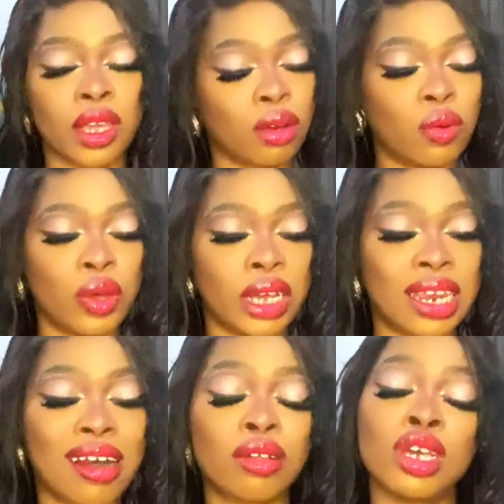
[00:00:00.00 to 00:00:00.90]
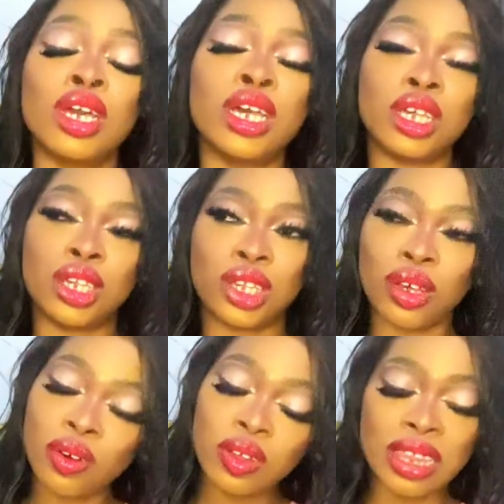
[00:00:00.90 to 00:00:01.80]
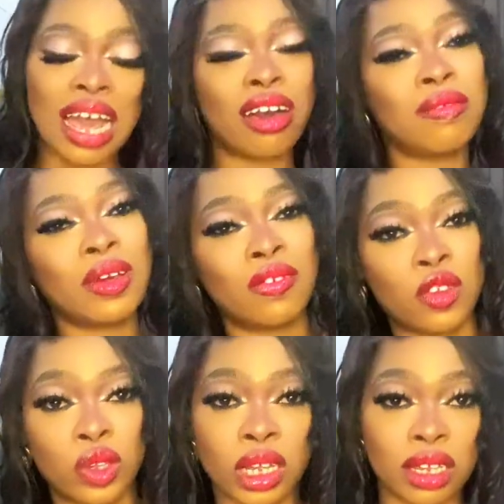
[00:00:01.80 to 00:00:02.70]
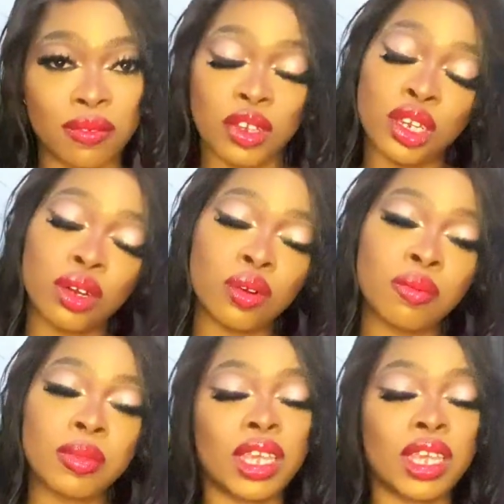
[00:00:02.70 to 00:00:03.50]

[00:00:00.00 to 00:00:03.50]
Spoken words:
going out. So that will be it for today's video.